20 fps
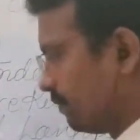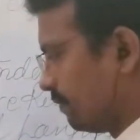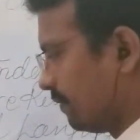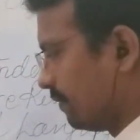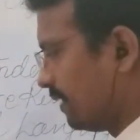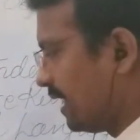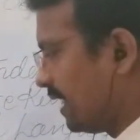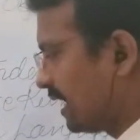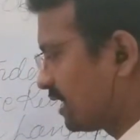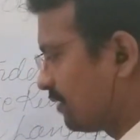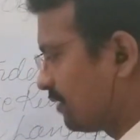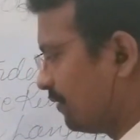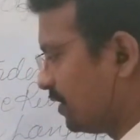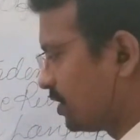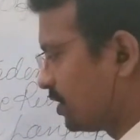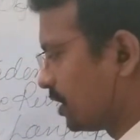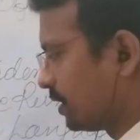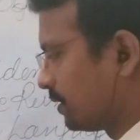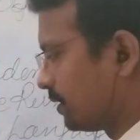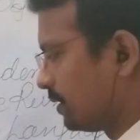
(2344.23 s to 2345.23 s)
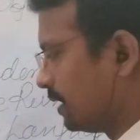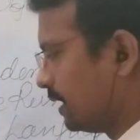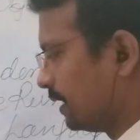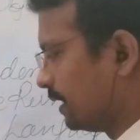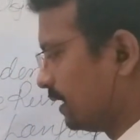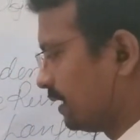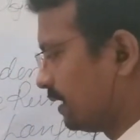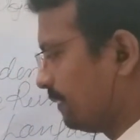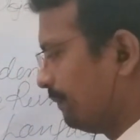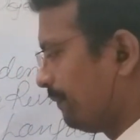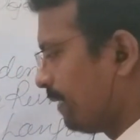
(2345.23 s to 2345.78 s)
Next feature is there.